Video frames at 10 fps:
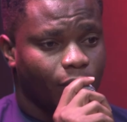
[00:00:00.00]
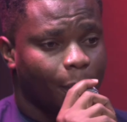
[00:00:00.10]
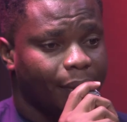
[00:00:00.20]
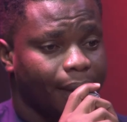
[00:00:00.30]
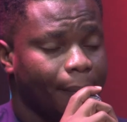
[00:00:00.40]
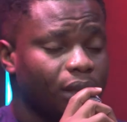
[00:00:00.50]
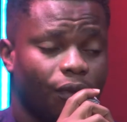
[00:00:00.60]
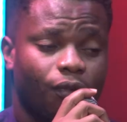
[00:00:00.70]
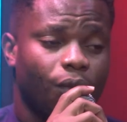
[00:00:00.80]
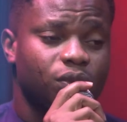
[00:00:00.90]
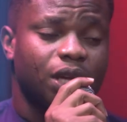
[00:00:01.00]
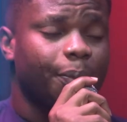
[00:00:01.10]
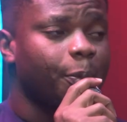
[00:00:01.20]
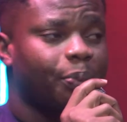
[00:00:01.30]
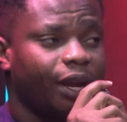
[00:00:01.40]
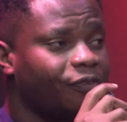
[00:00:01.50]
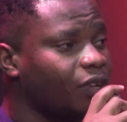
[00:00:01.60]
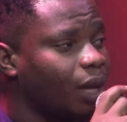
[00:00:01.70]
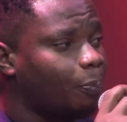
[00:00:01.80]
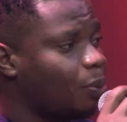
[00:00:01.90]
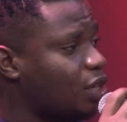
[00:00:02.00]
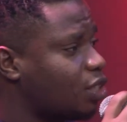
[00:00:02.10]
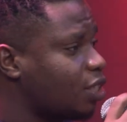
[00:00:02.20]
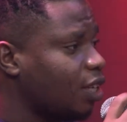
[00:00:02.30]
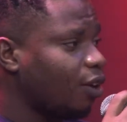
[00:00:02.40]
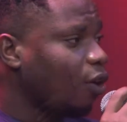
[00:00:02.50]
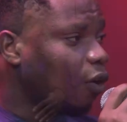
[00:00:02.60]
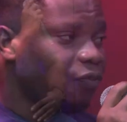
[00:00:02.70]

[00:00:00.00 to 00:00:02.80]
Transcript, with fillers: we pray. Man of God, amen. We shall be praying for the peace of